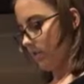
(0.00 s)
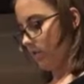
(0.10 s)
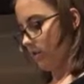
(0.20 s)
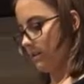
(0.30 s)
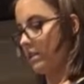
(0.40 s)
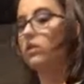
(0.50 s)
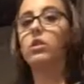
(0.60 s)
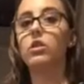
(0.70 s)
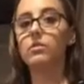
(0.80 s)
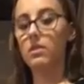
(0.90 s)
to focus and
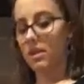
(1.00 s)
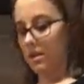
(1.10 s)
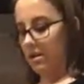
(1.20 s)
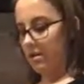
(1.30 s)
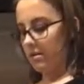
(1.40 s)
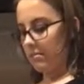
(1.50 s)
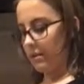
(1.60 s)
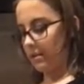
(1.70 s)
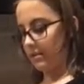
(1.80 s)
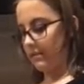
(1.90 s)
learn
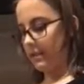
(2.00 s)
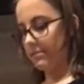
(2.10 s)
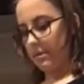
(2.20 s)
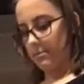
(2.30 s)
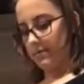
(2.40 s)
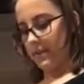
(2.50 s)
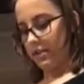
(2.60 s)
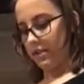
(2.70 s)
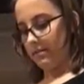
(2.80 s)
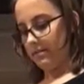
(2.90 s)
because of sleep
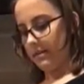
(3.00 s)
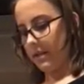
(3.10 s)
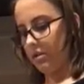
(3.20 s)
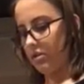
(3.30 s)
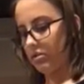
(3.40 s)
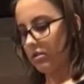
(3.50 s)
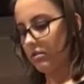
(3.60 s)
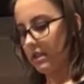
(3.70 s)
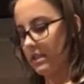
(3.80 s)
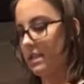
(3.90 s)
deprivation. It can also
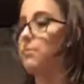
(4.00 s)
lead to